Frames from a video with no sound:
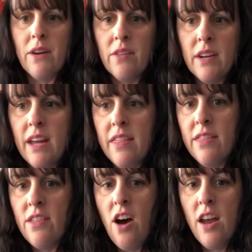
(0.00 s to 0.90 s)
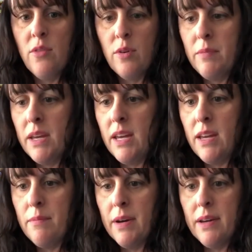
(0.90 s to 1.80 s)
bigger than I thought it would
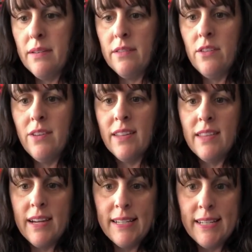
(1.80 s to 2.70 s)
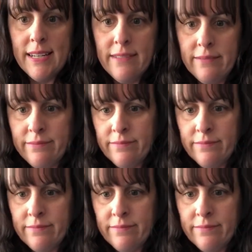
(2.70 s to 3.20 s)
be, but you get the idea.